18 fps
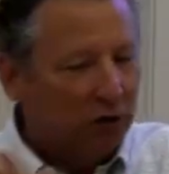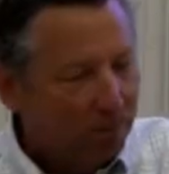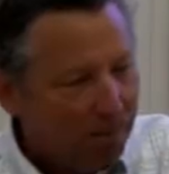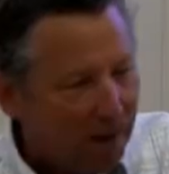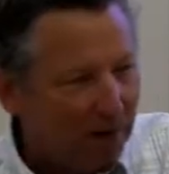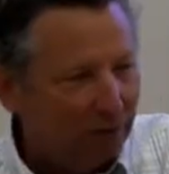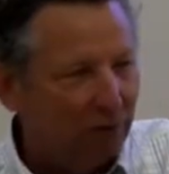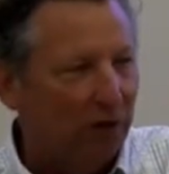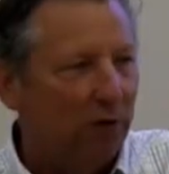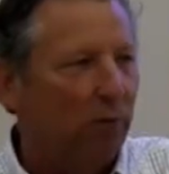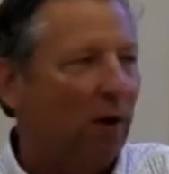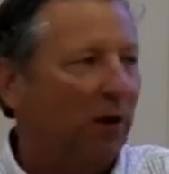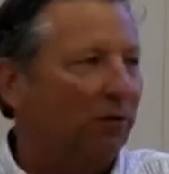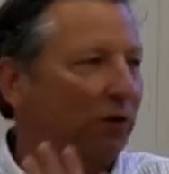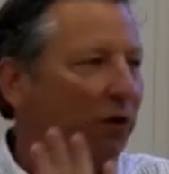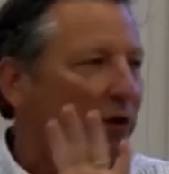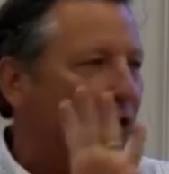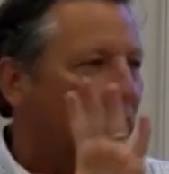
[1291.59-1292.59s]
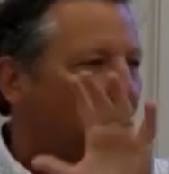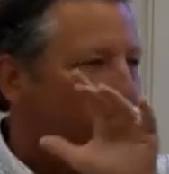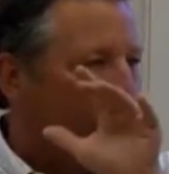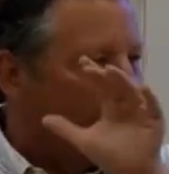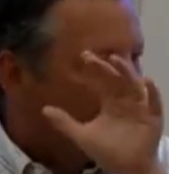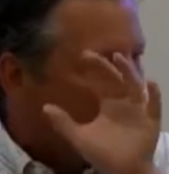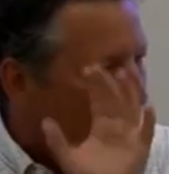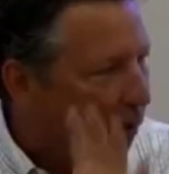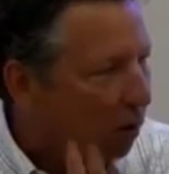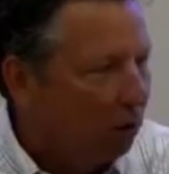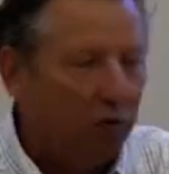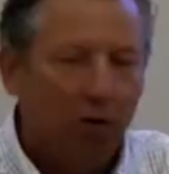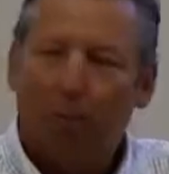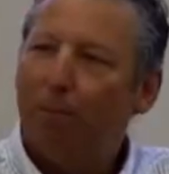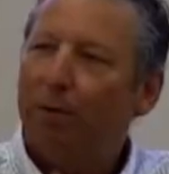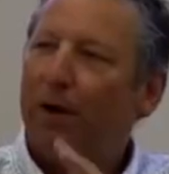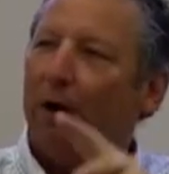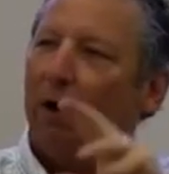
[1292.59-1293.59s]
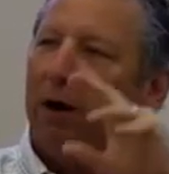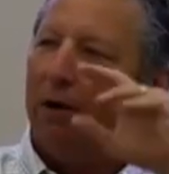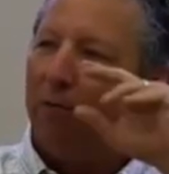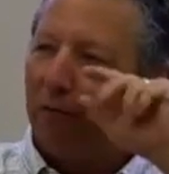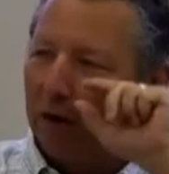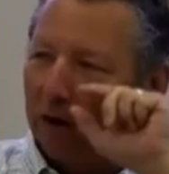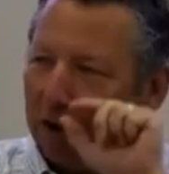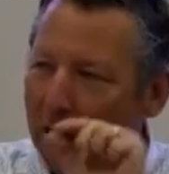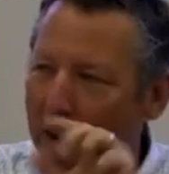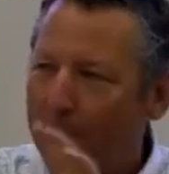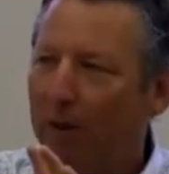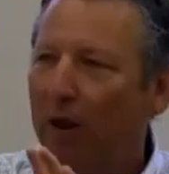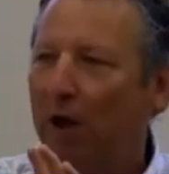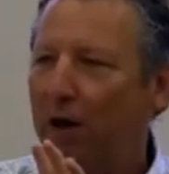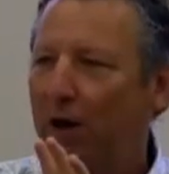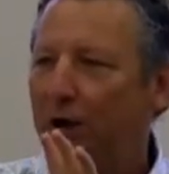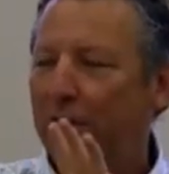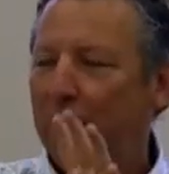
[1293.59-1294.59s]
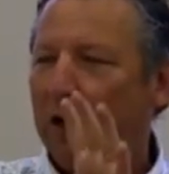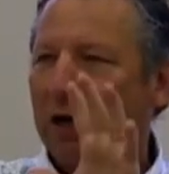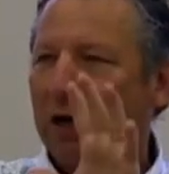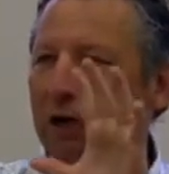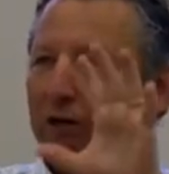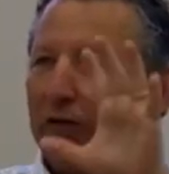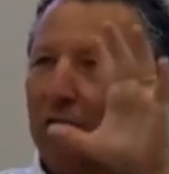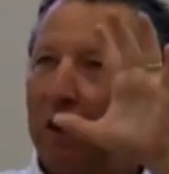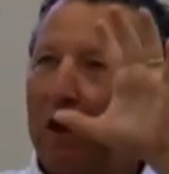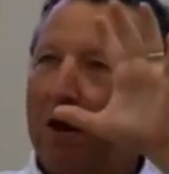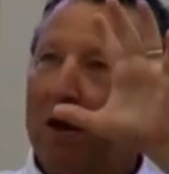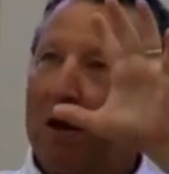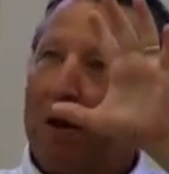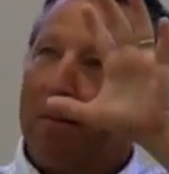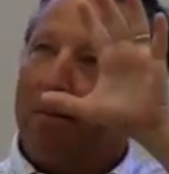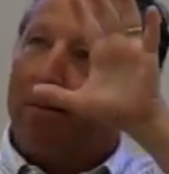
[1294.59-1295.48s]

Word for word: especially in Western Europe, the colonial period for a couple of hundred years,